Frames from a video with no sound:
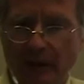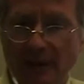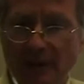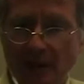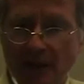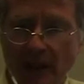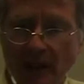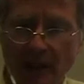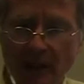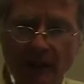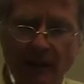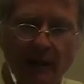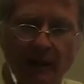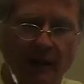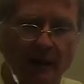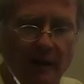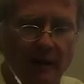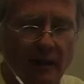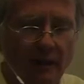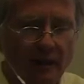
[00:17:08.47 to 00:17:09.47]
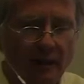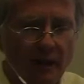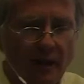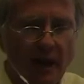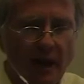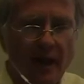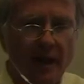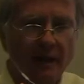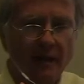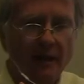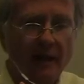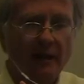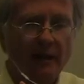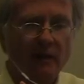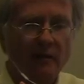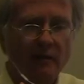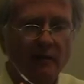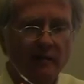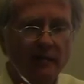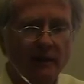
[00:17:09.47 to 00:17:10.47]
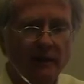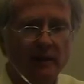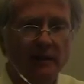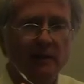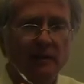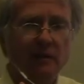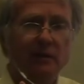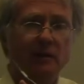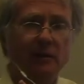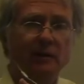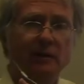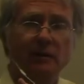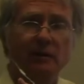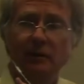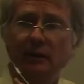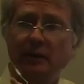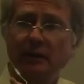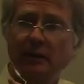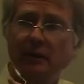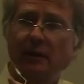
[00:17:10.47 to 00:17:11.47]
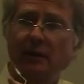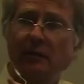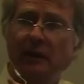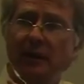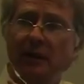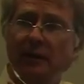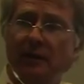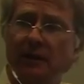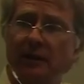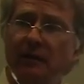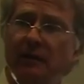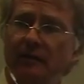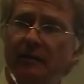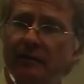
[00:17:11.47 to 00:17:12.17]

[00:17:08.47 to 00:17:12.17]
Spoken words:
is shared and that information is used for discrimination.